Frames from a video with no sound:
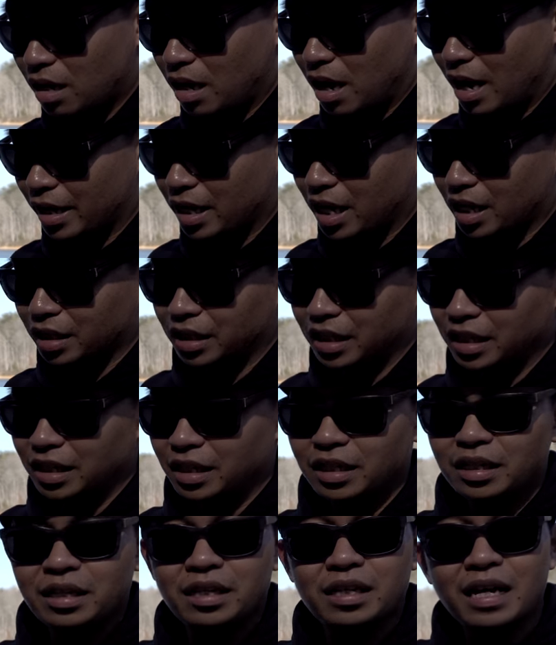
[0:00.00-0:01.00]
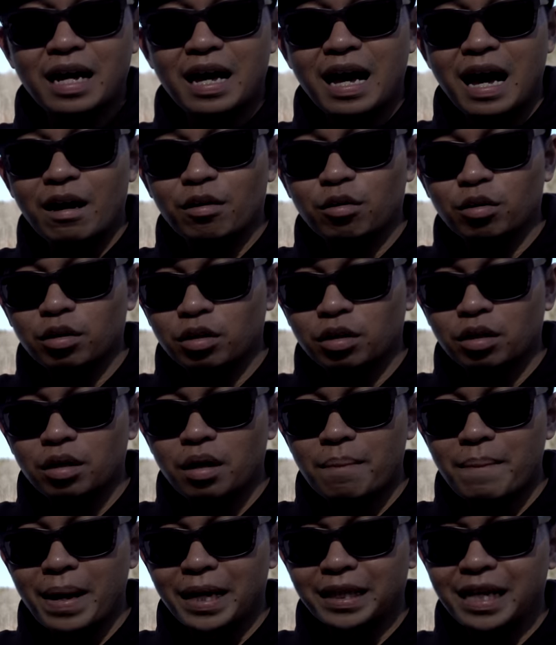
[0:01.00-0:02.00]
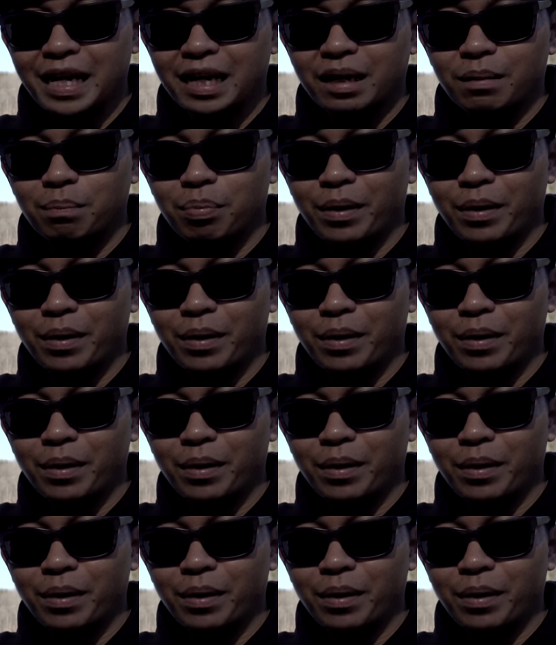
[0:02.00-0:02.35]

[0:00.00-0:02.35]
I got the outer magnetic